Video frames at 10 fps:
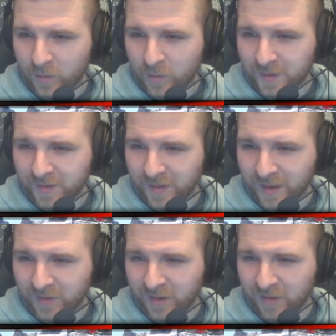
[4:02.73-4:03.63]
it's
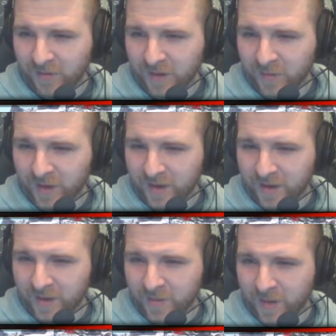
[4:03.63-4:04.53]
really, really, really weak.
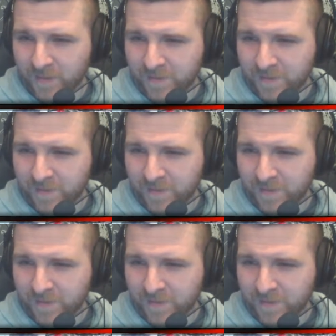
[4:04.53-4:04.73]
Come on.